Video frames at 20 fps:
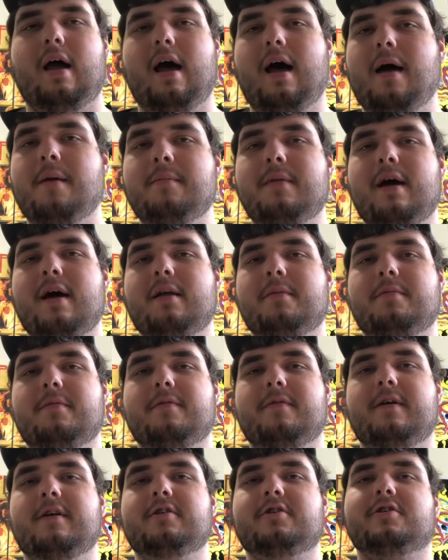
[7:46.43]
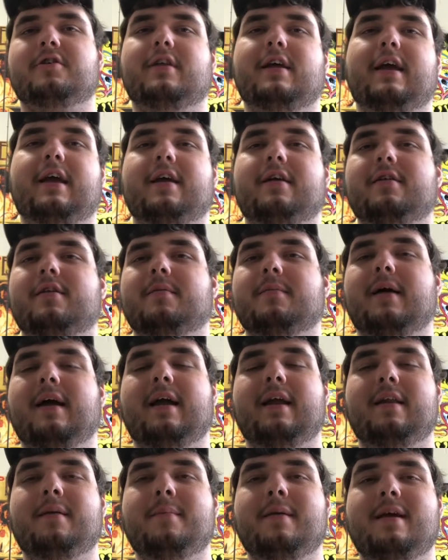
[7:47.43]
I'm not a professional angler by
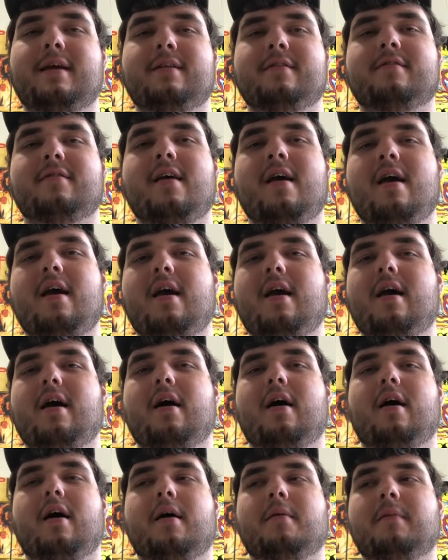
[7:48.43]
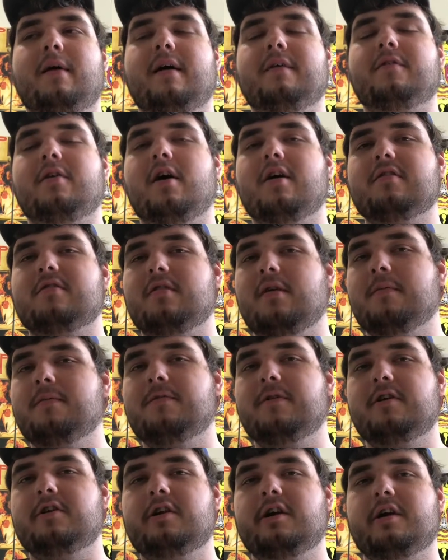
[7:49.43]
any means, I've caught some
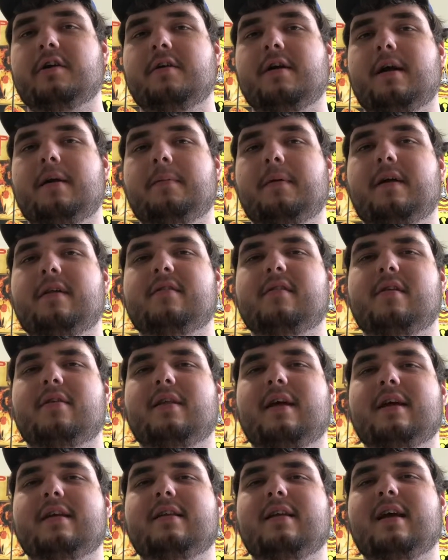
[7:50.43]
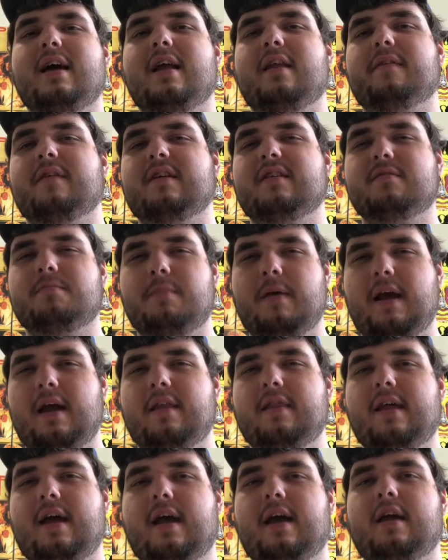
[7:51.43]
fish on crankbaits. I'd like to kind of
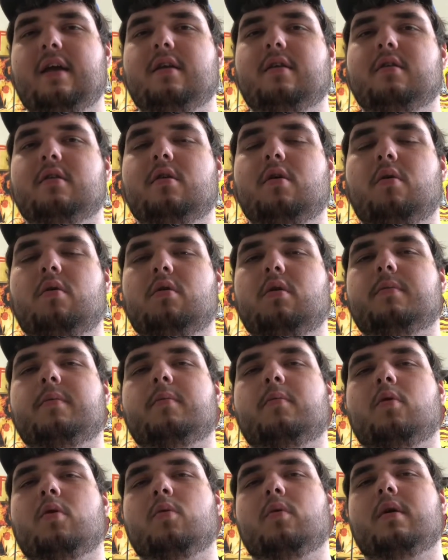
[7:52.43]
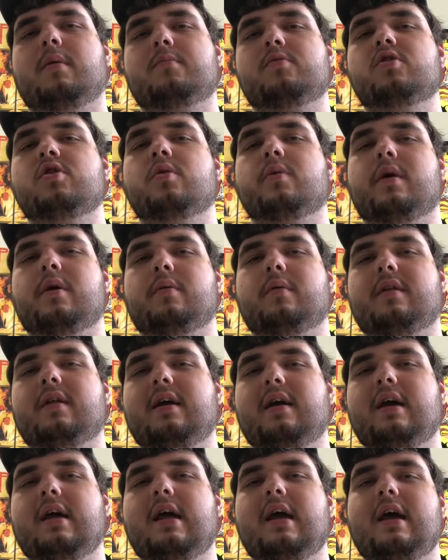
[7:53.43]
expand that and know a little bit more what I'm doing with
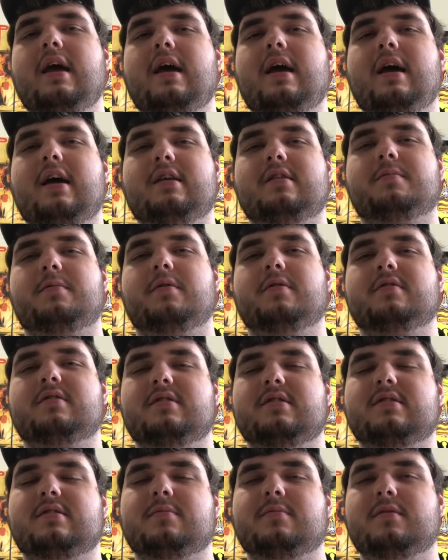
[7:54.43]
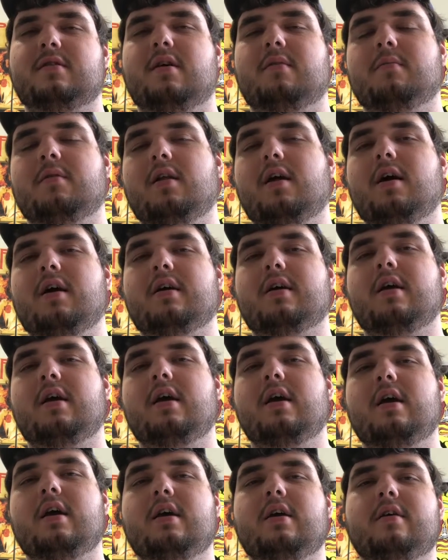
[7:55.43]
it, as opposed to some dumb luck.
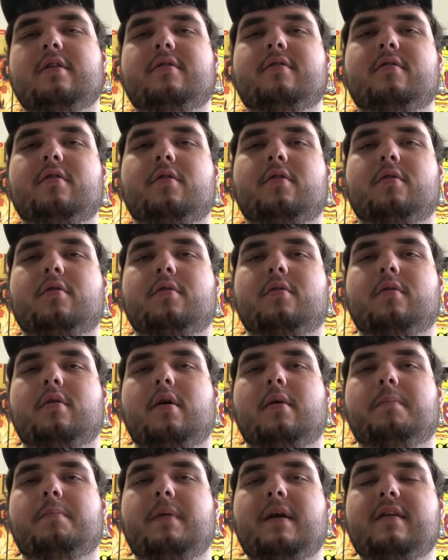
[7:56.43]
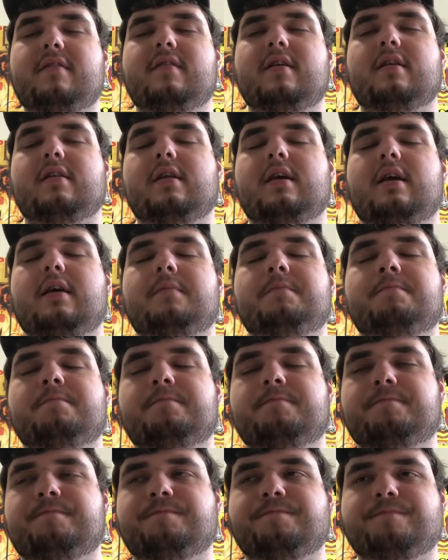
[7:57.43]
So basically,
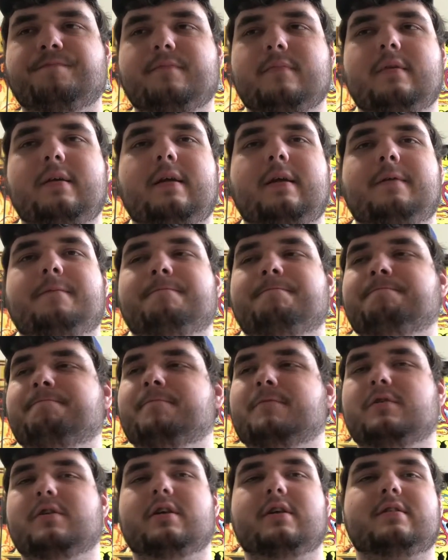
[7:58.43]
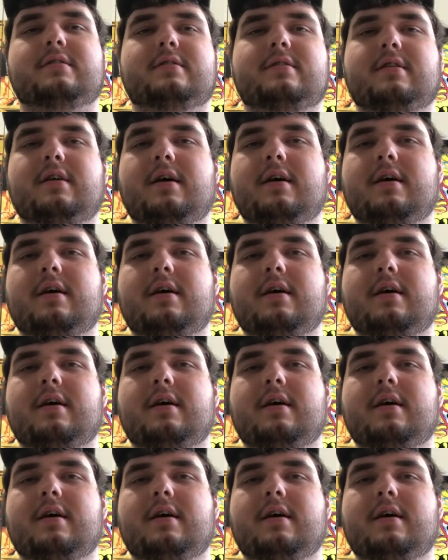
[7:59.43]
just